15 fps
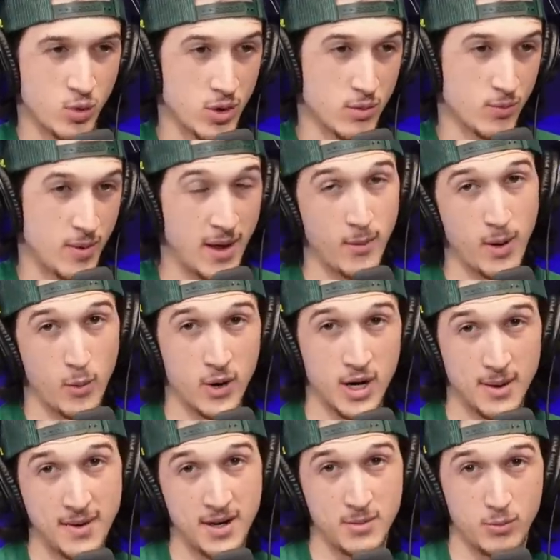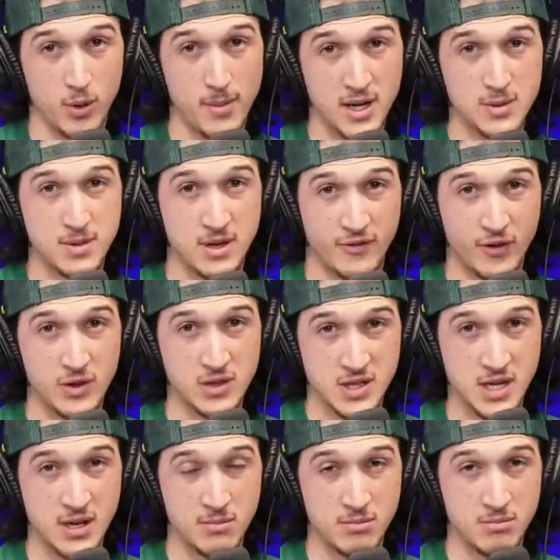We're by the way, we're gonna about we're about to be the
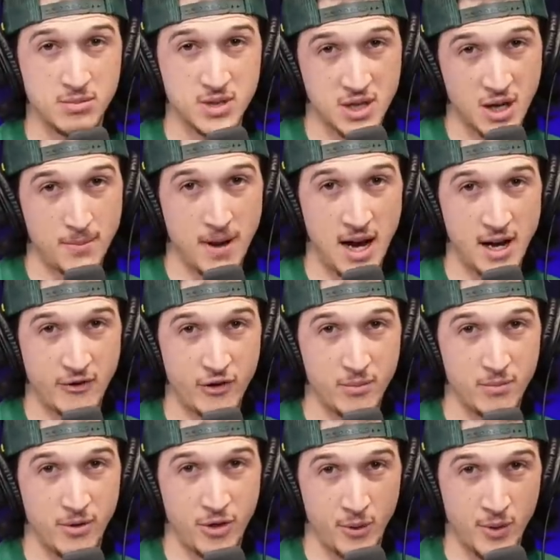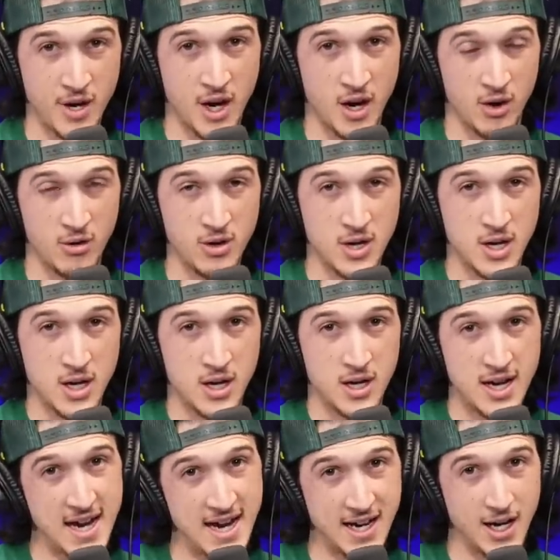first team to come back from 3-0
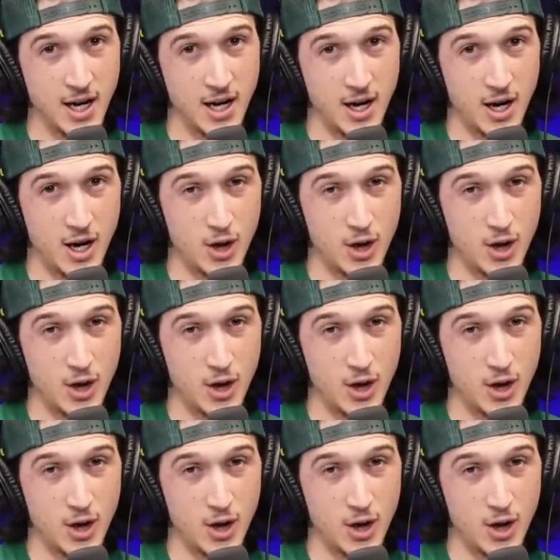in